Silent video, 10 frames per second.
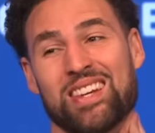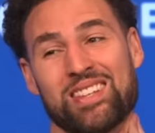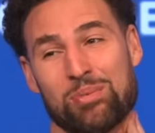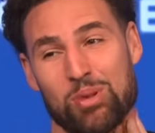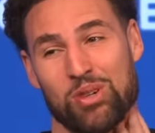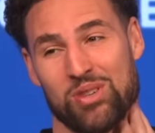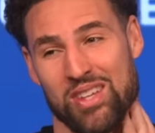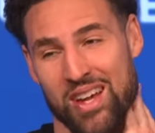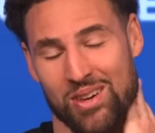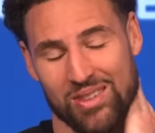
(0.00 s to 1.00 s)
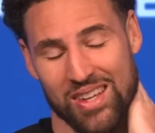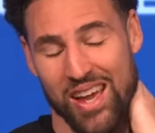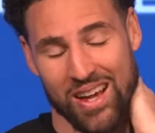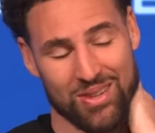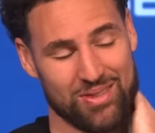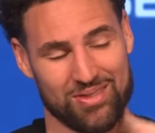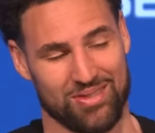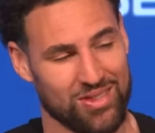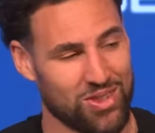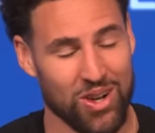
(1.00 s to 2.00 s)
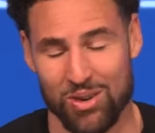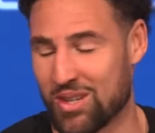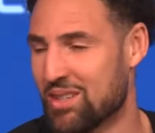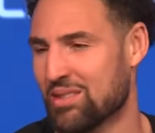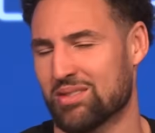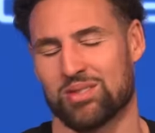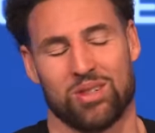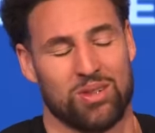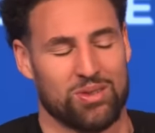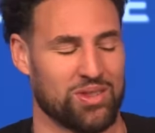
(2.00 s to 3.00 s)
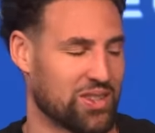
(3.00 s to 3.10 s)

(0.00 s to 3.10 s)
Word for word: You blew your knee out. Yeah, sorry. So,